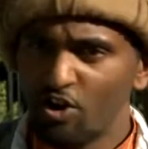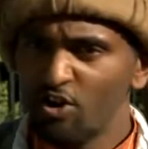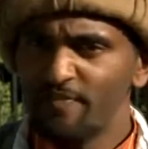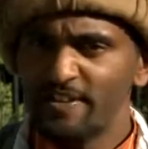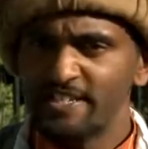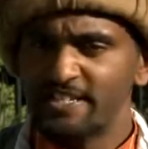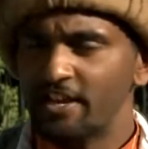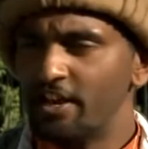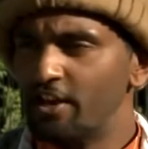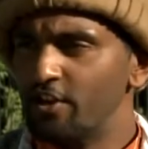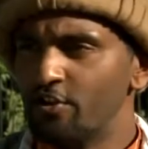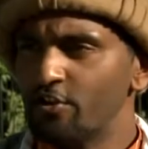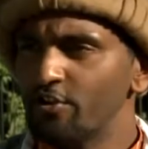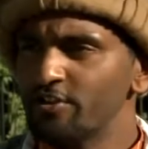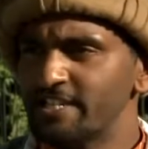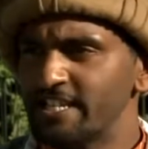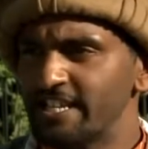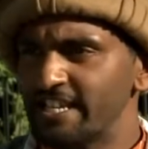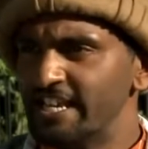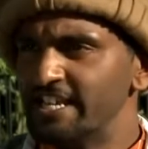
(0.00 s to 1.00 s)
always
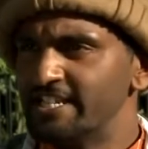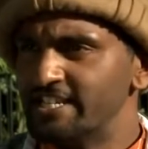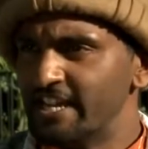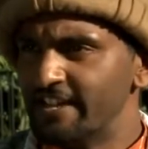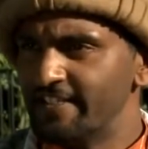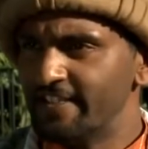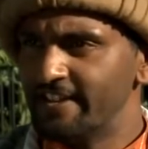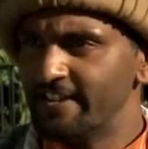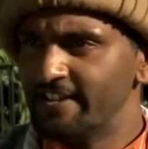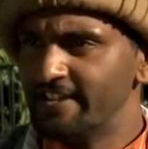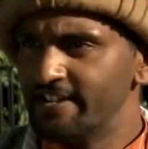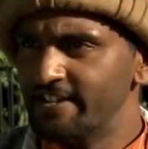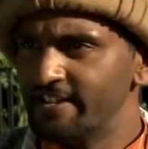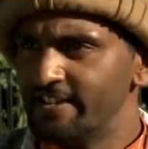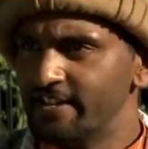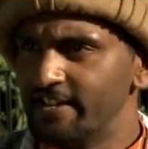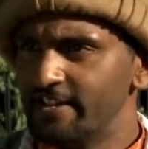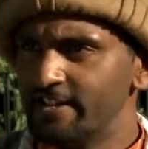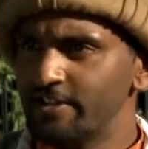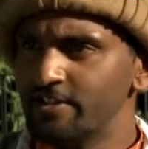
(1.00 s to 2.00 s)
roasting each other.
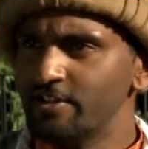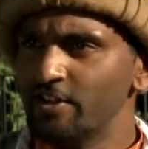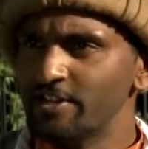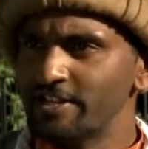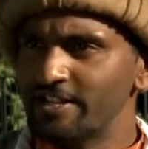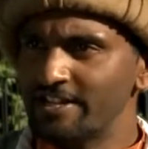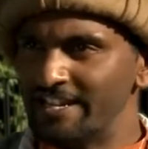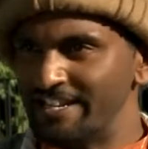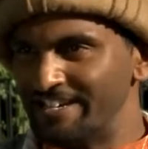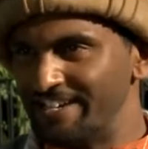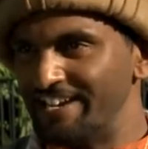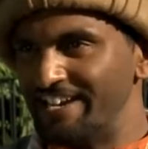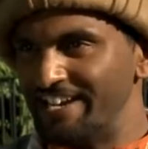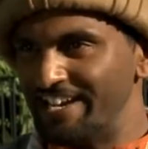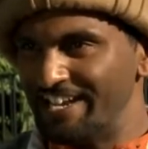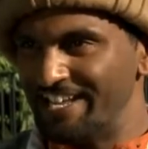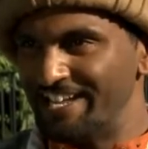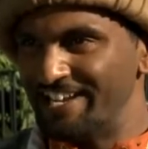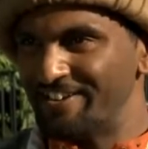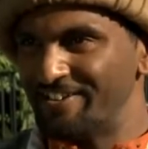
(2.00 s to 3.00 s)
Not
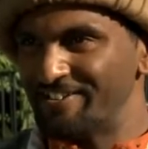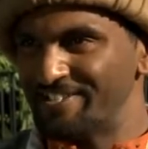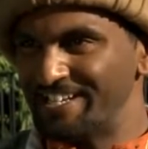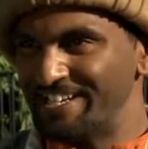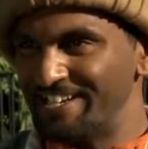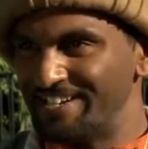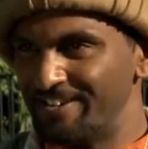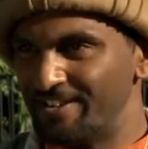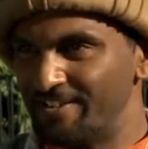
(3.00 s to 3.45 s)
literally roasting